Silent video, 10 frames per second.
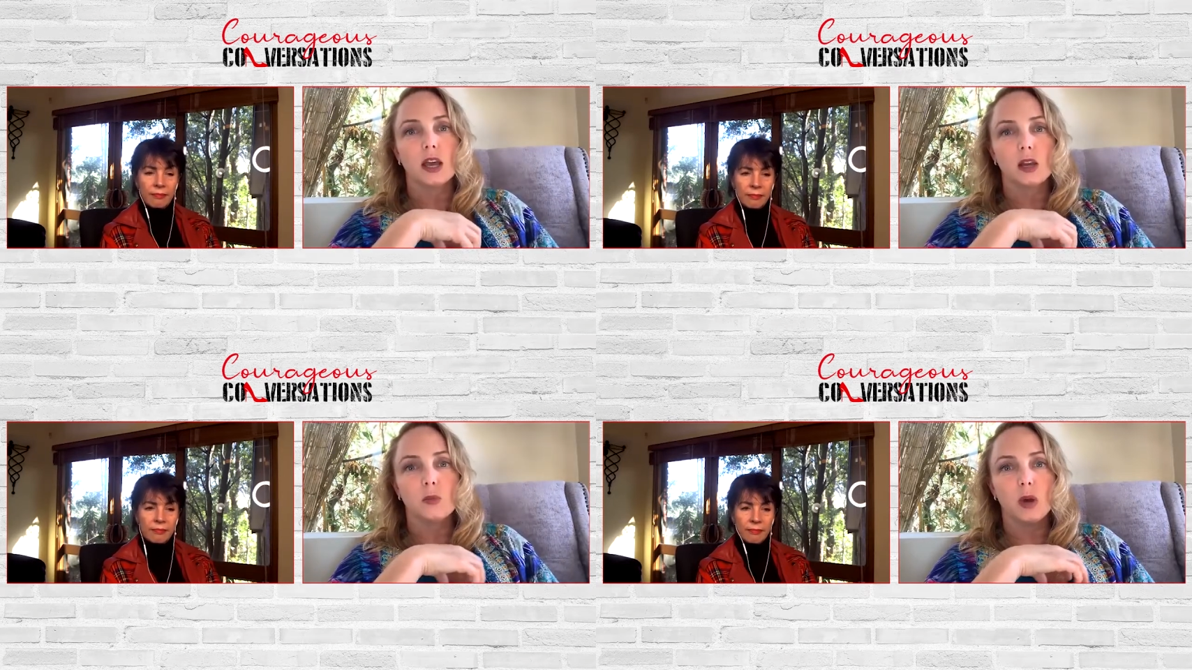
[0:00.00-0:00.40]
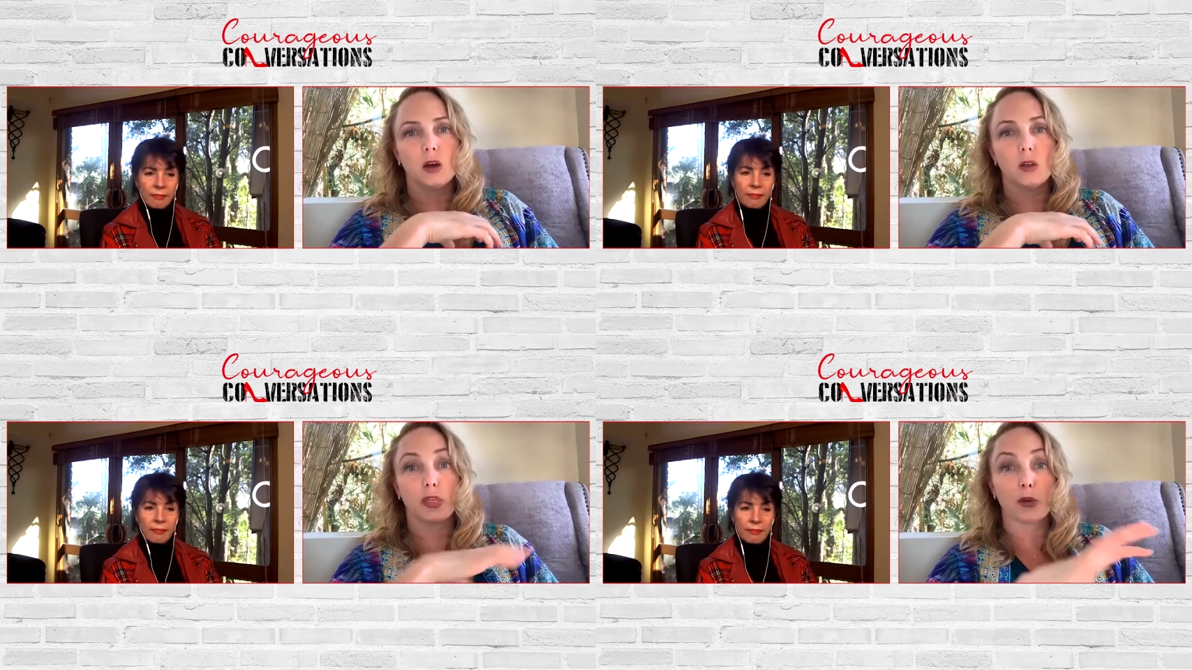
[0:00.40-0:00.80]
Speaker 1: at
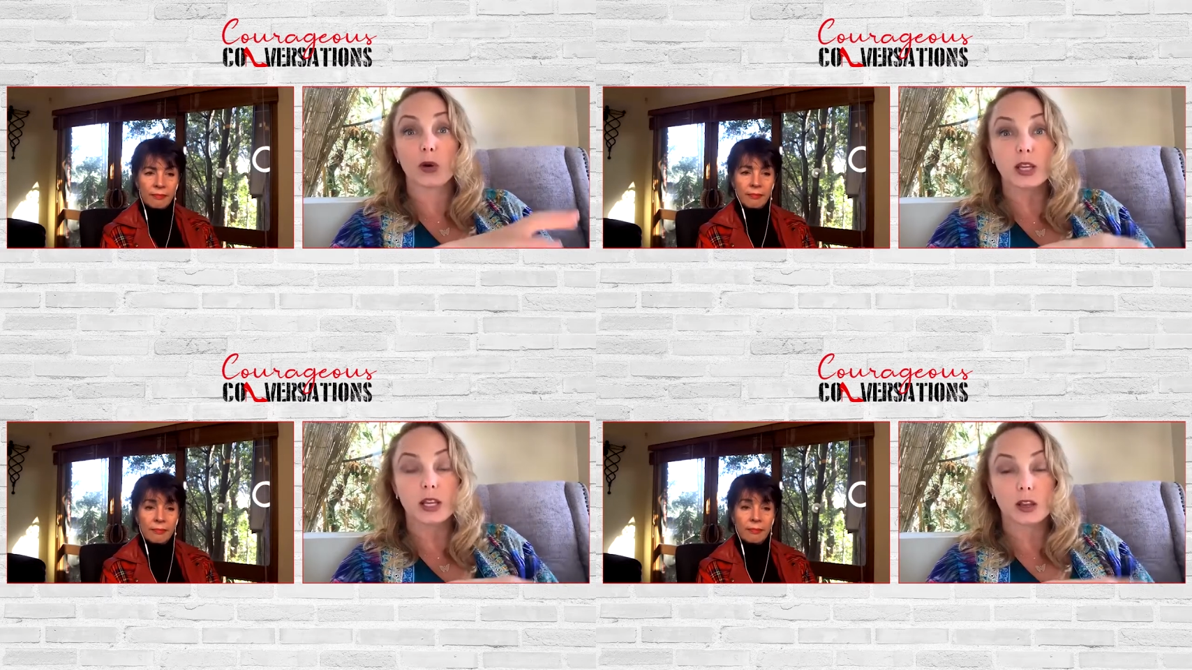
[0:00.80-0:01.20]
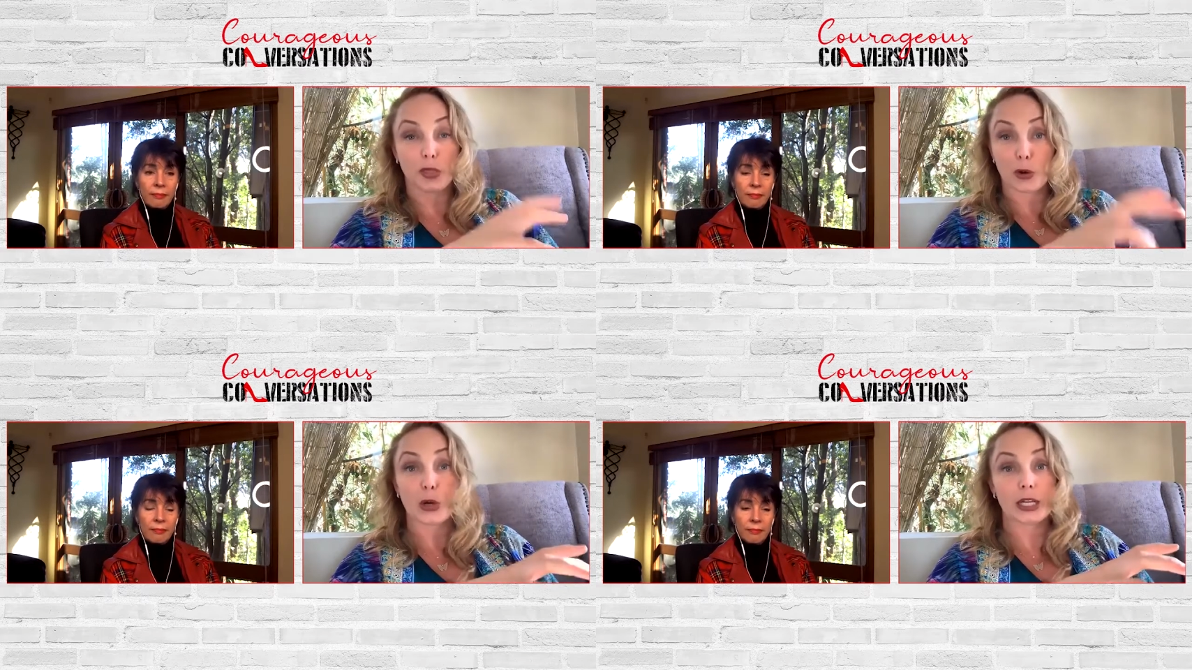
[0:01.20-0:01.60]
about 30 in
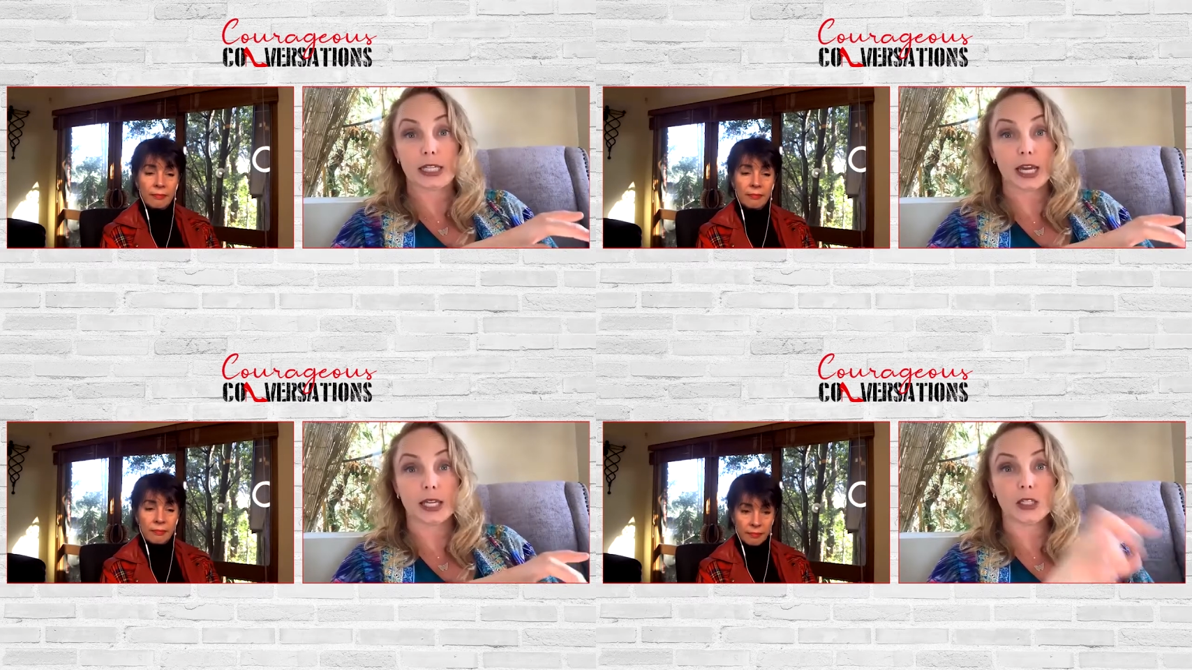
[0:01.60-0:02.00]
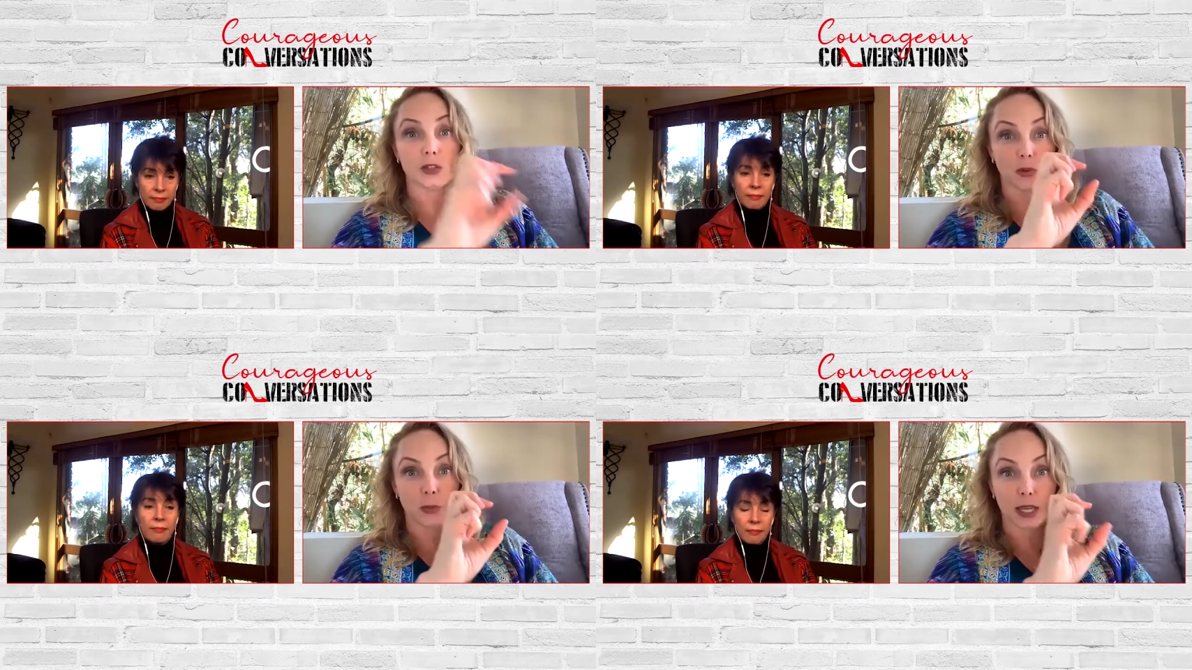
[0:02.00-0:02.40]
30 days
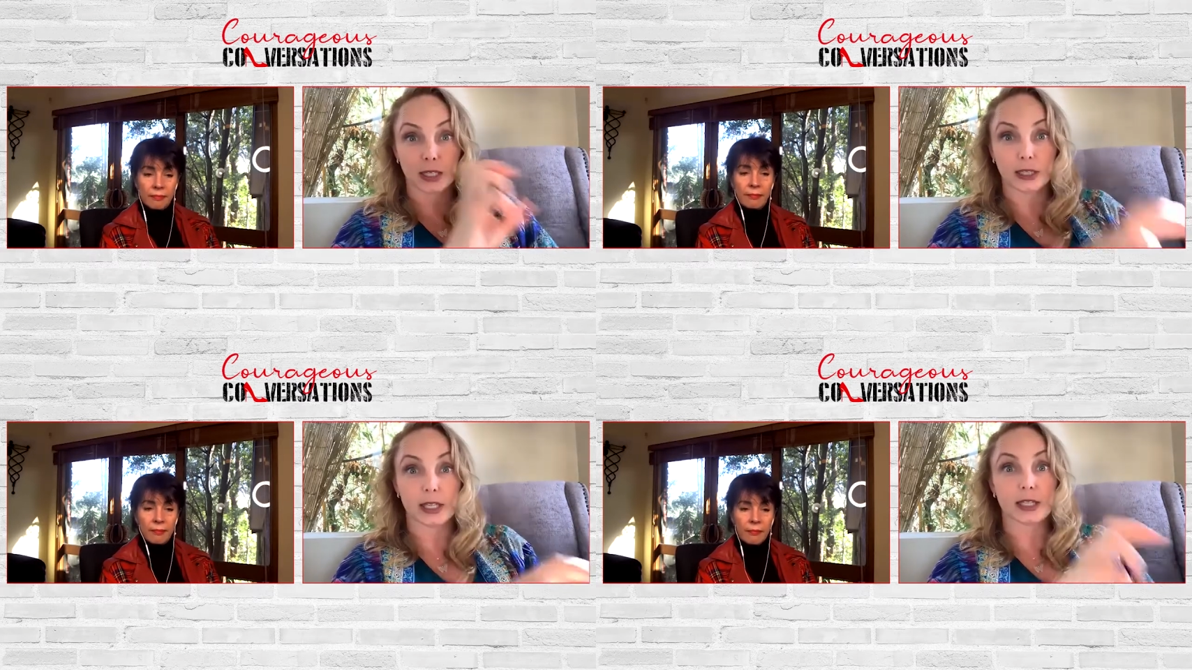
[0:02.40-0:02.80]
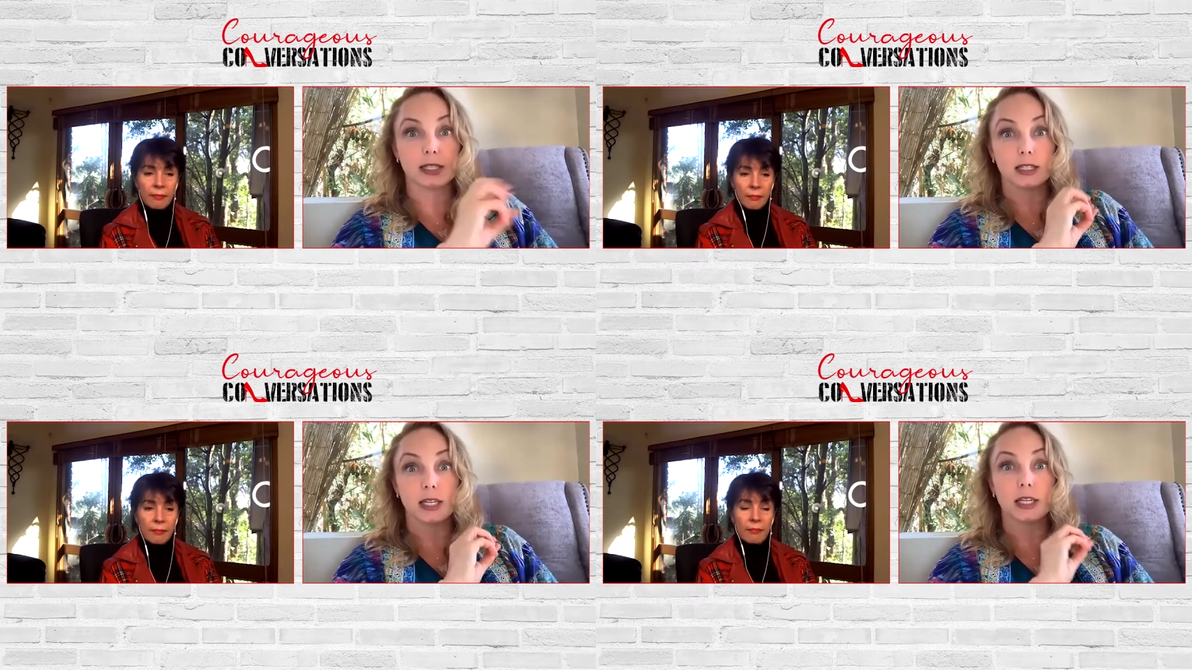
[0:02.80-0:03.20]
from like
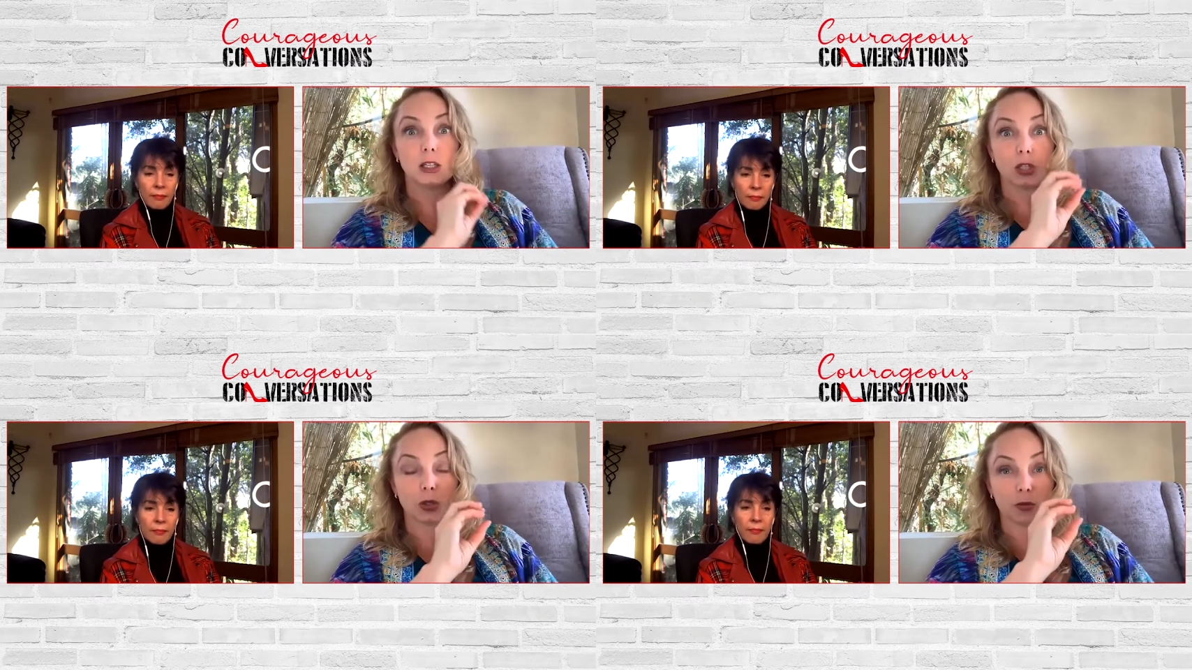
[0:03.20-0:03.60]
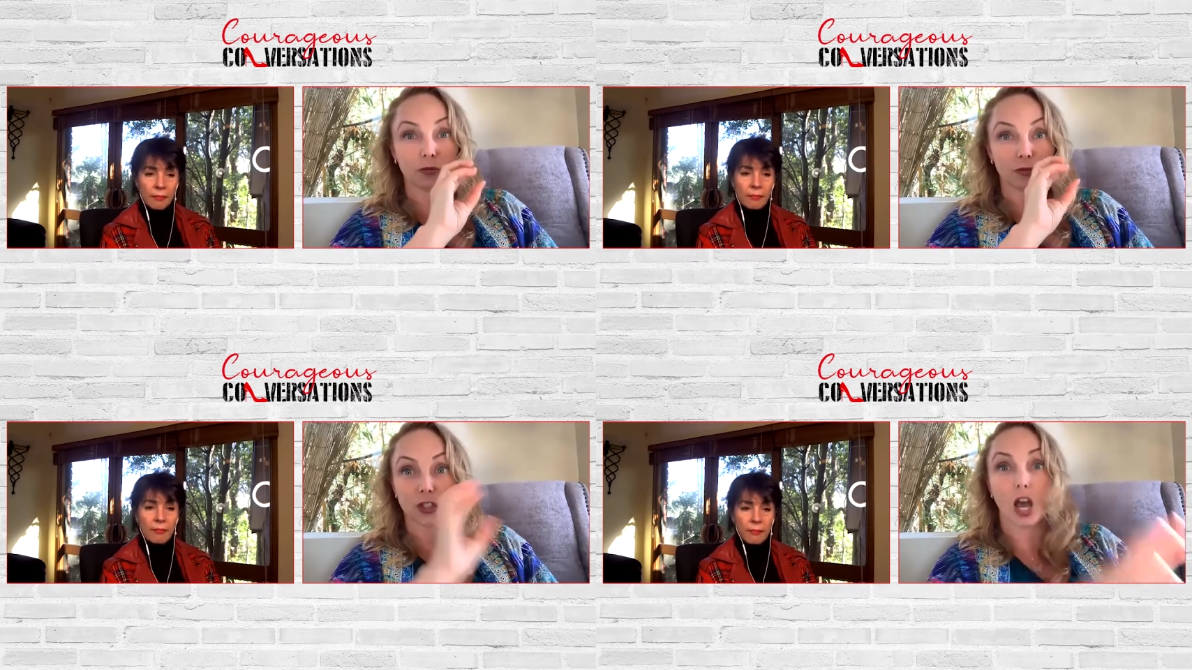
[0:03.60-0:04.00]
listing to
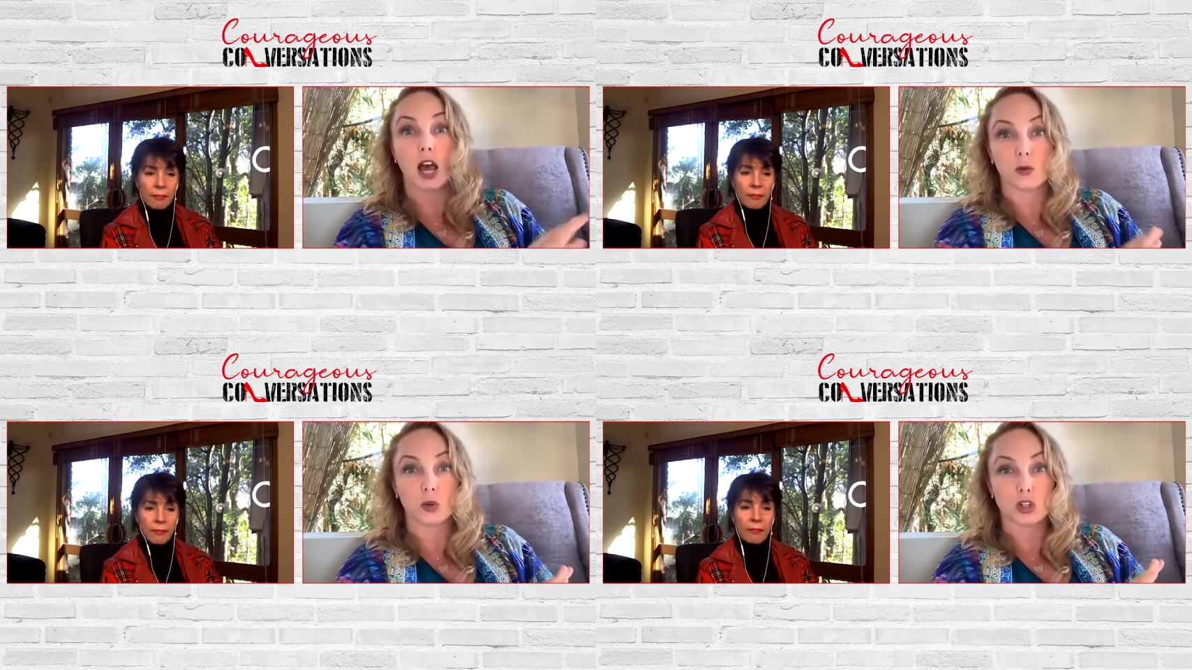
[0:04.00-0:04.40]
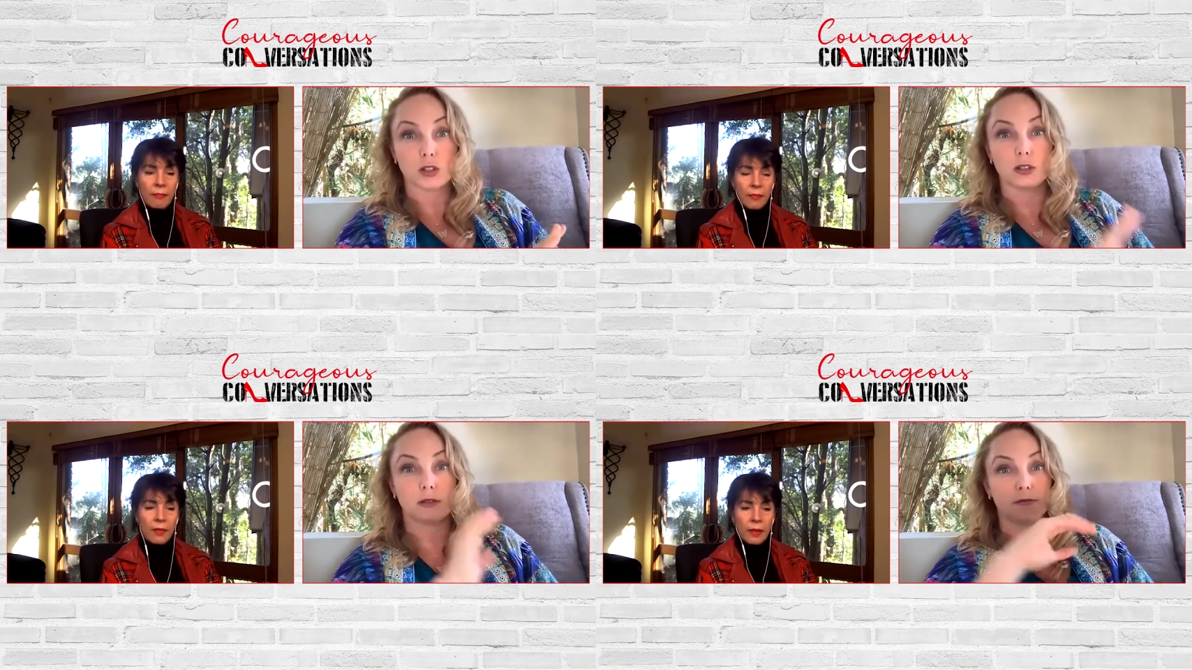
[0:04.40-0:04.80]
done, which
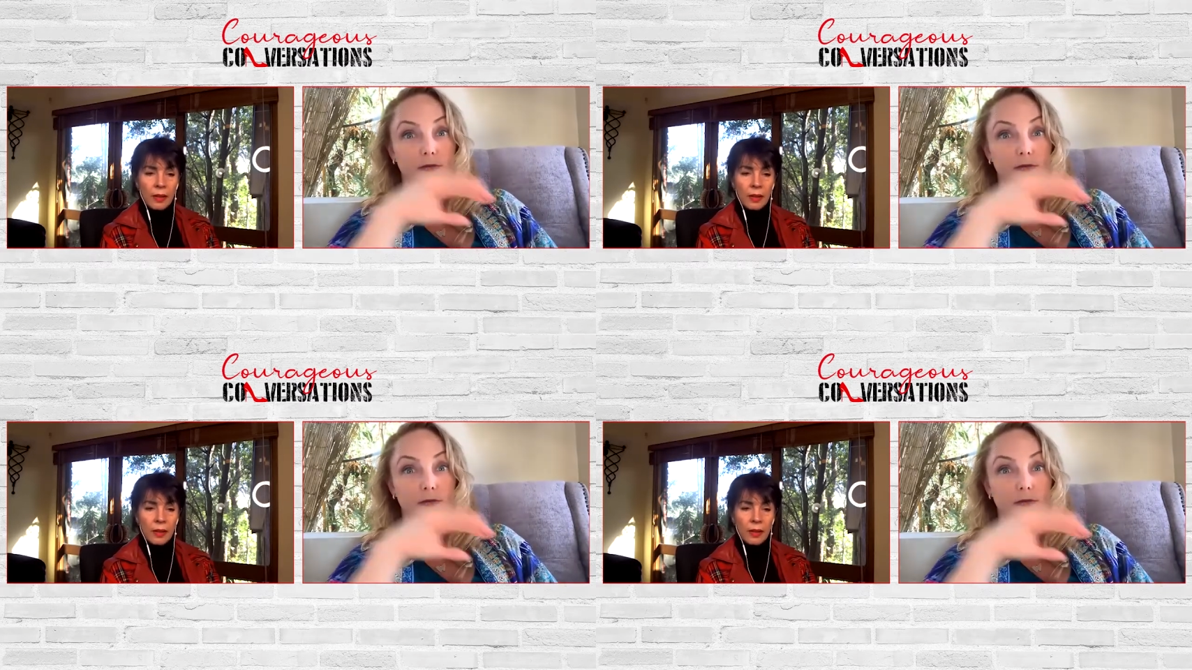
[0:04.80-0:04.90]
is